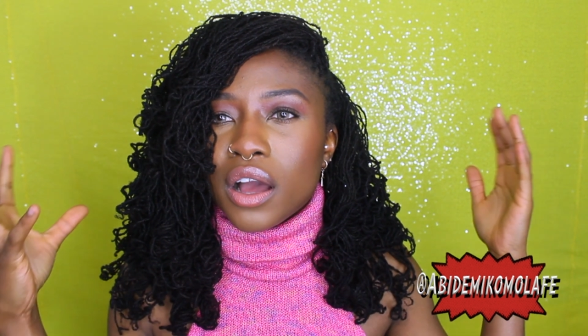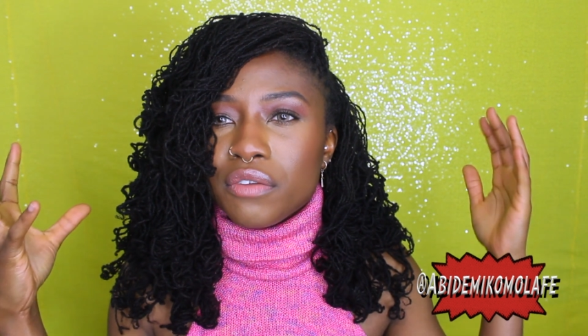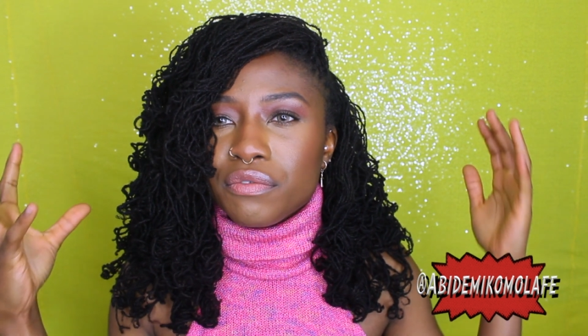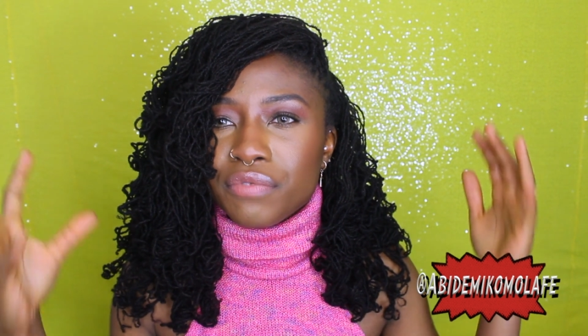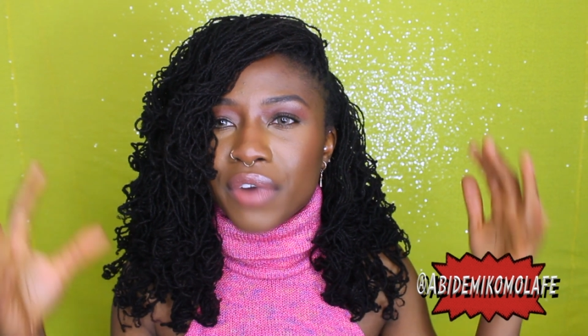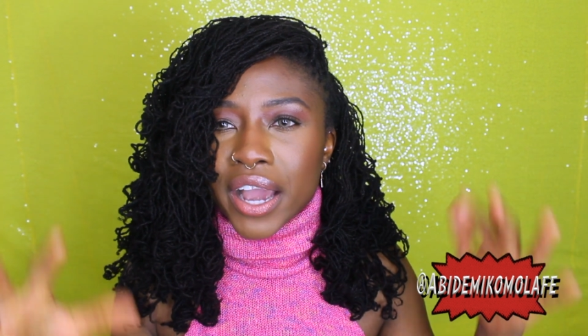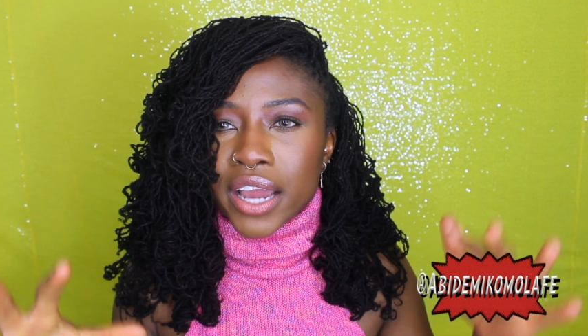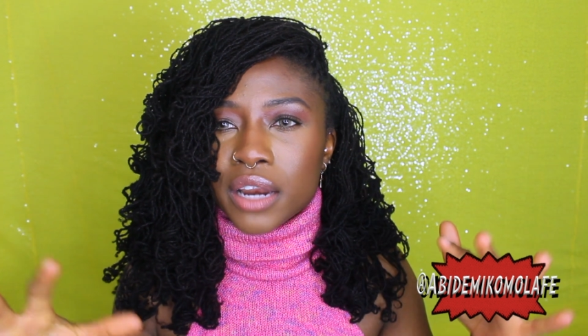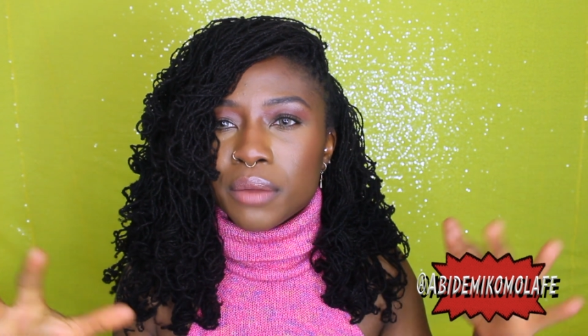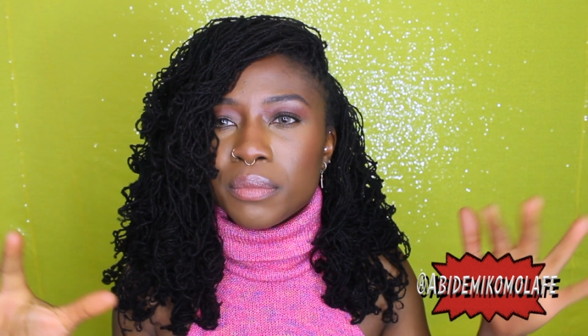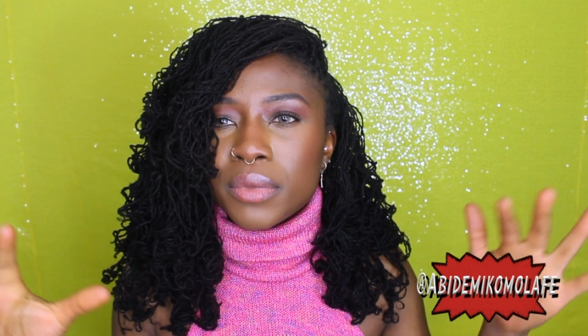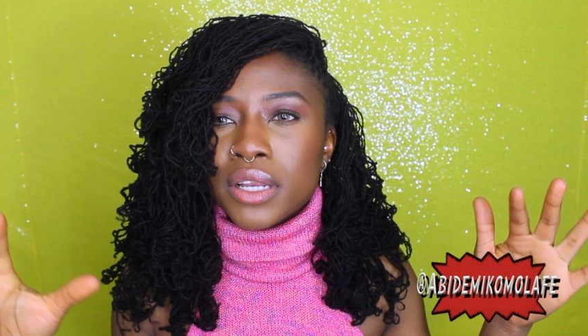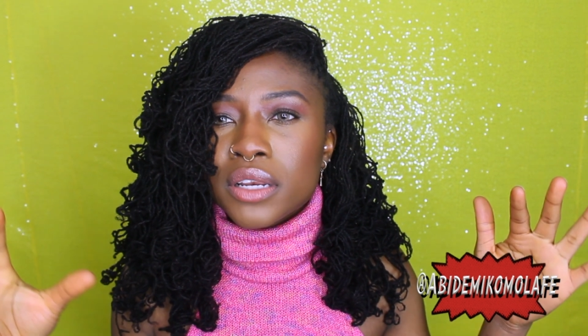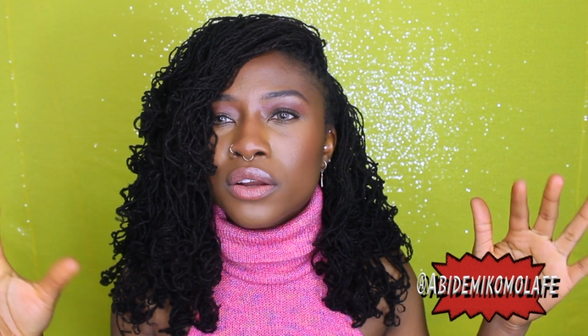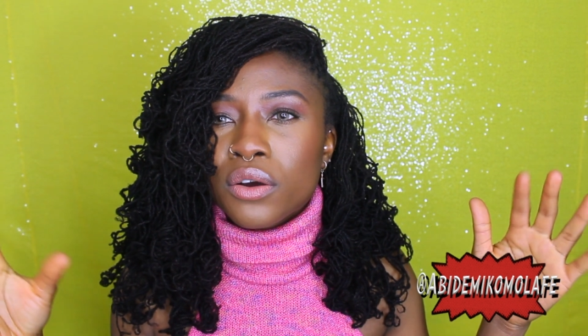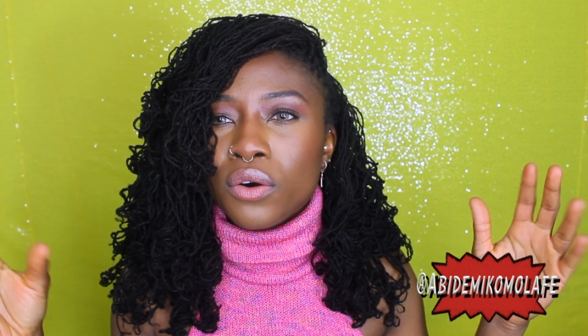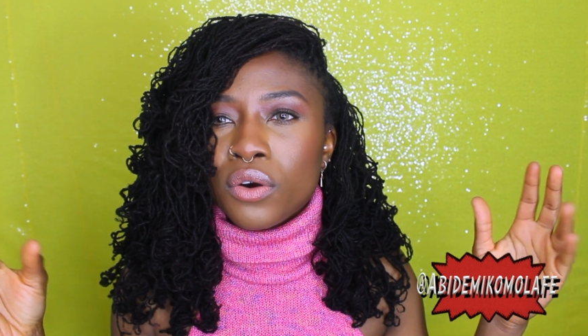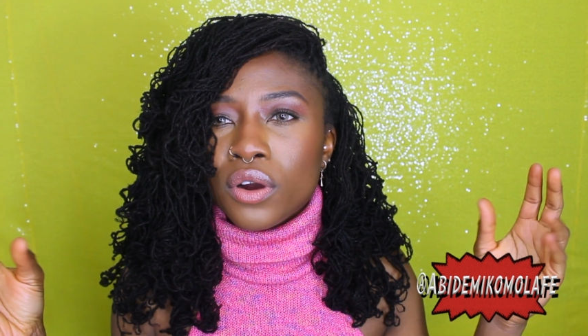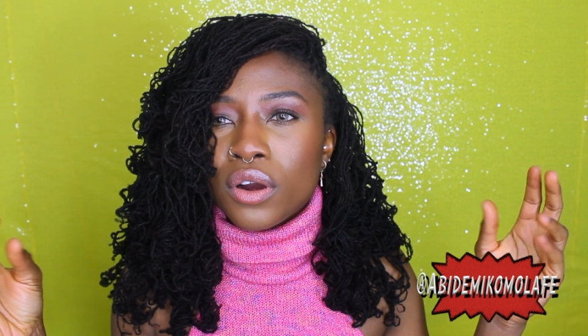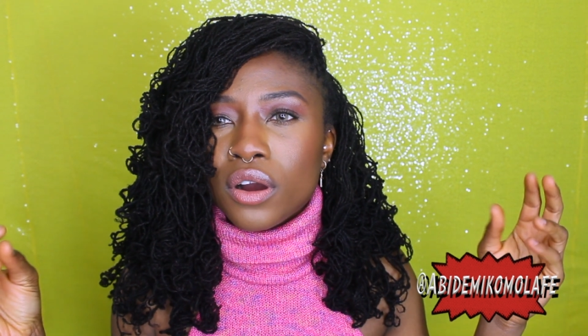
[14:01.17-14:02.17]
vitamin
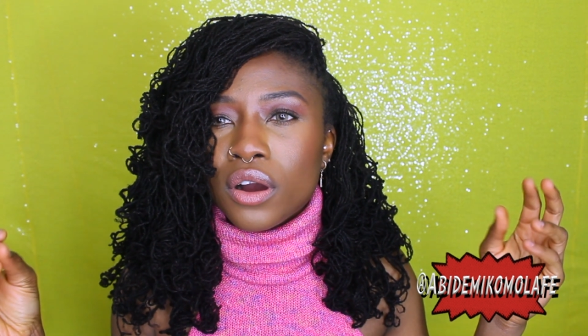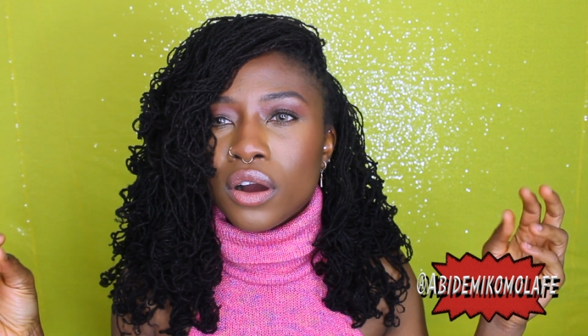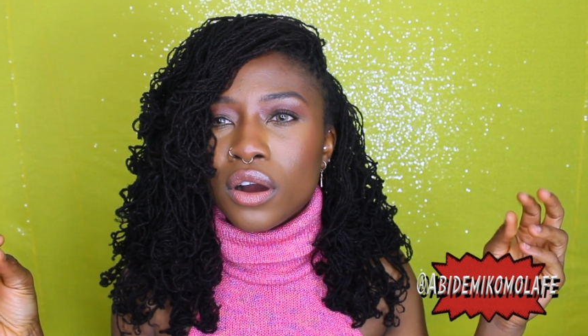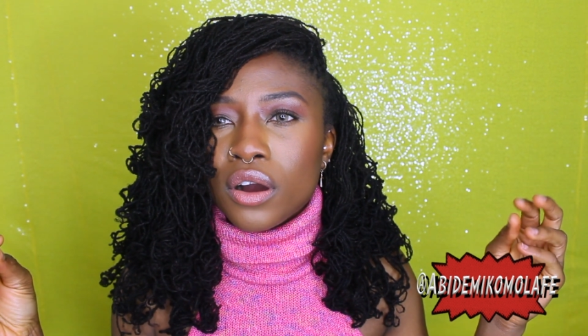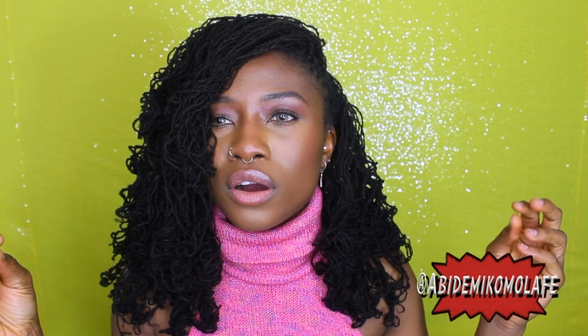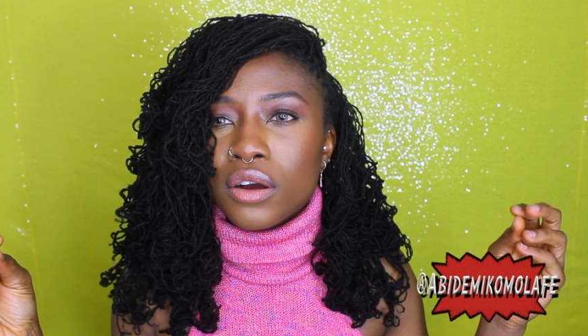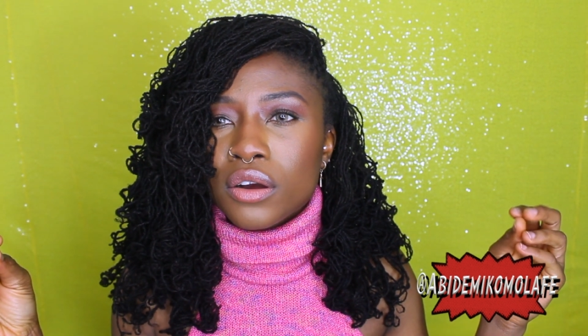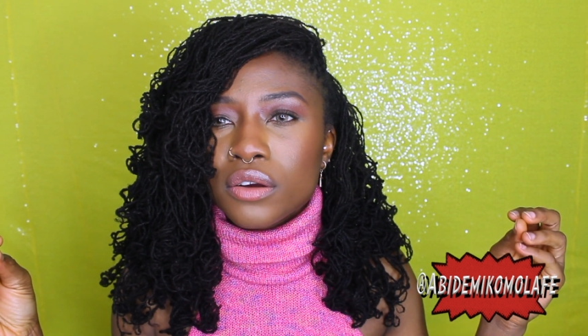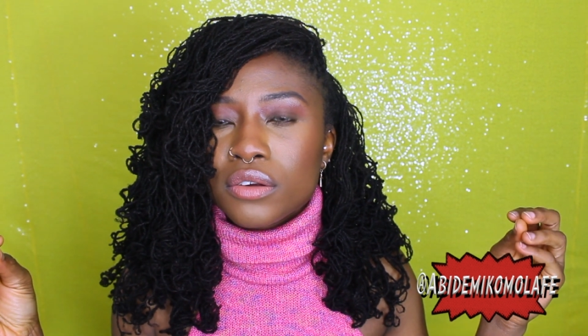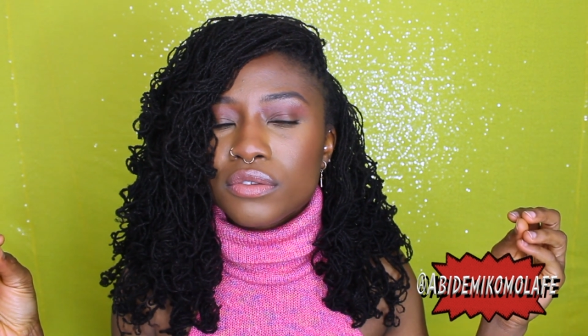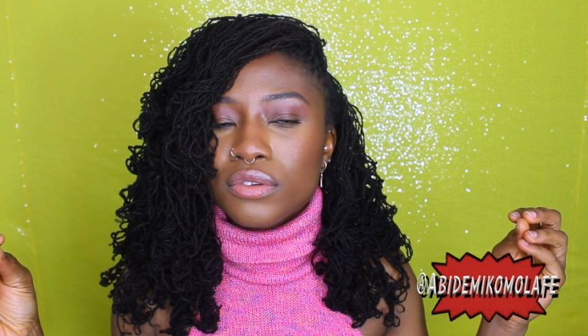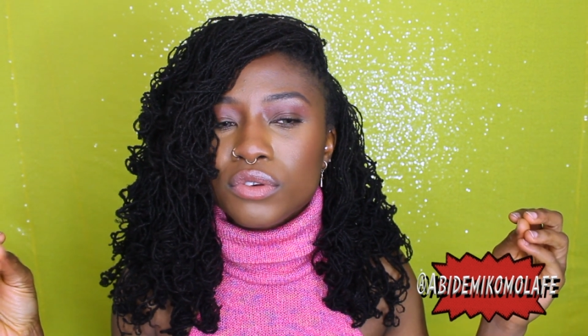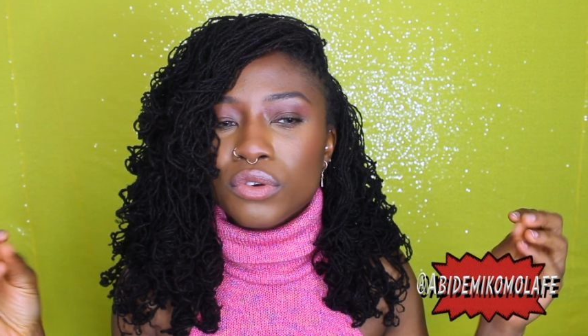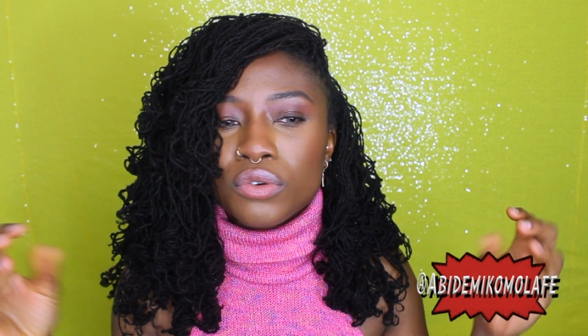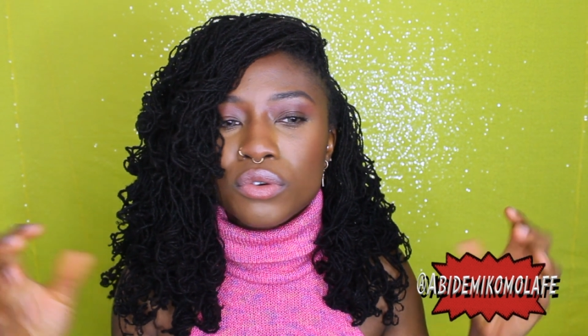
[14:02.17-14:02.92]
or